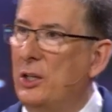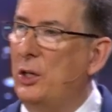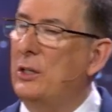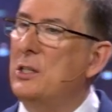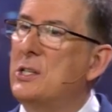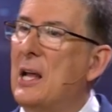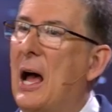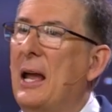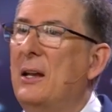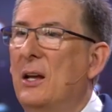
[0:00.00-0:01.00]
You can
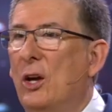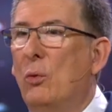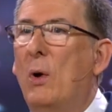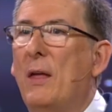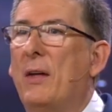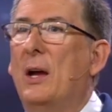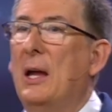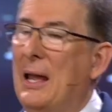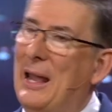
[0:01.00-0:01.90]
decide whether